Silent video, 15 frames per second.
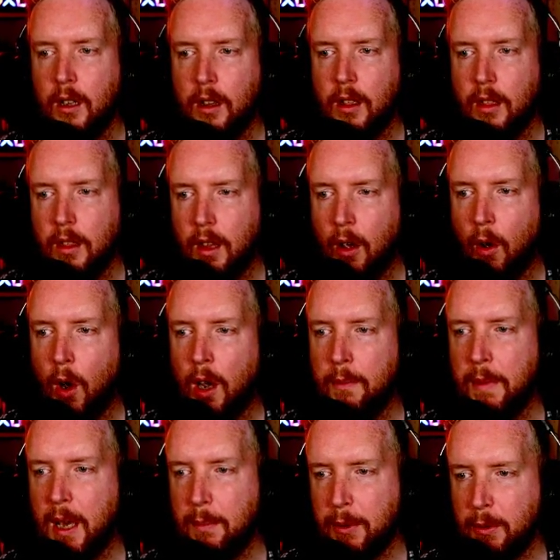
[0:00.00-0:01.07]
No, I'm
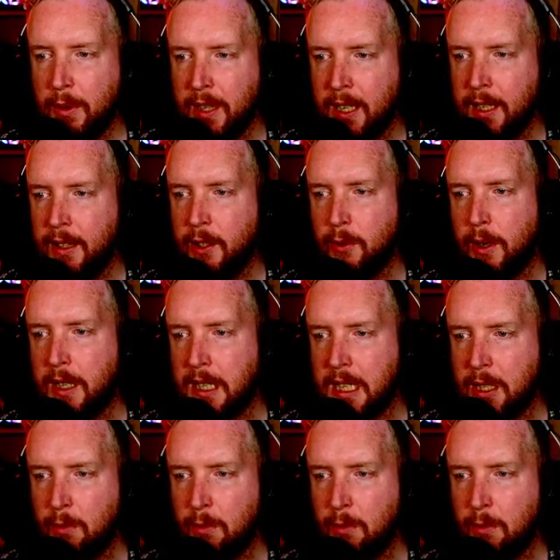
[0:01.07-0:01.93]
happy with it in the 20s.